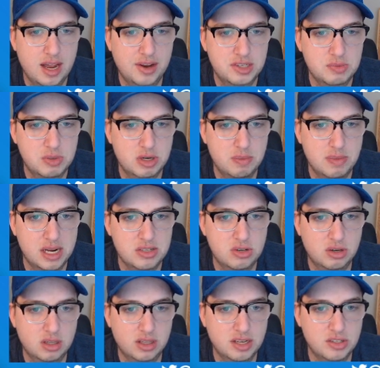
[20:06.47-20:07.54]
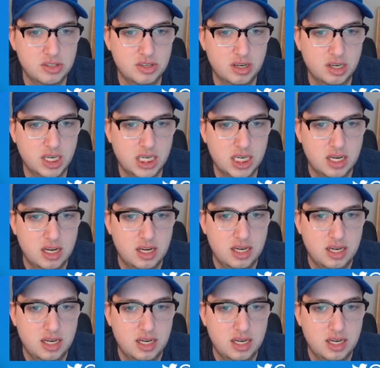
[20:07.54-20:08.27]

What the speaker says: expert, master, and legendary.